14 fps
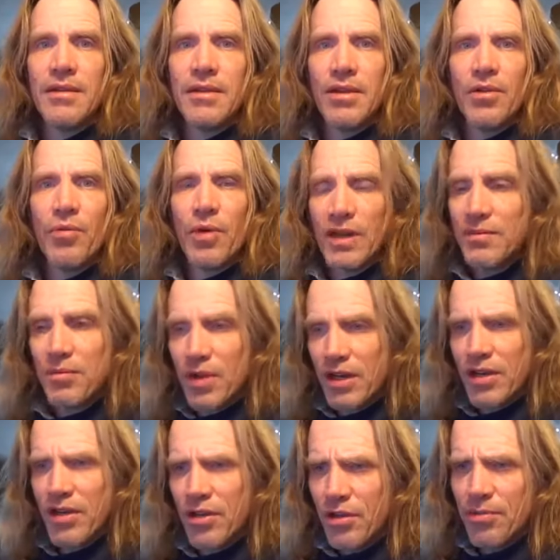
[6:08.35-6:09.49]
you know, what, what
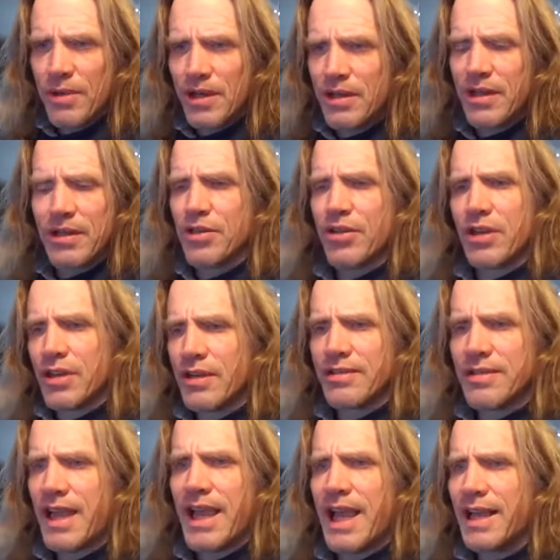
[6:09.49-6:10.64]
human that you could say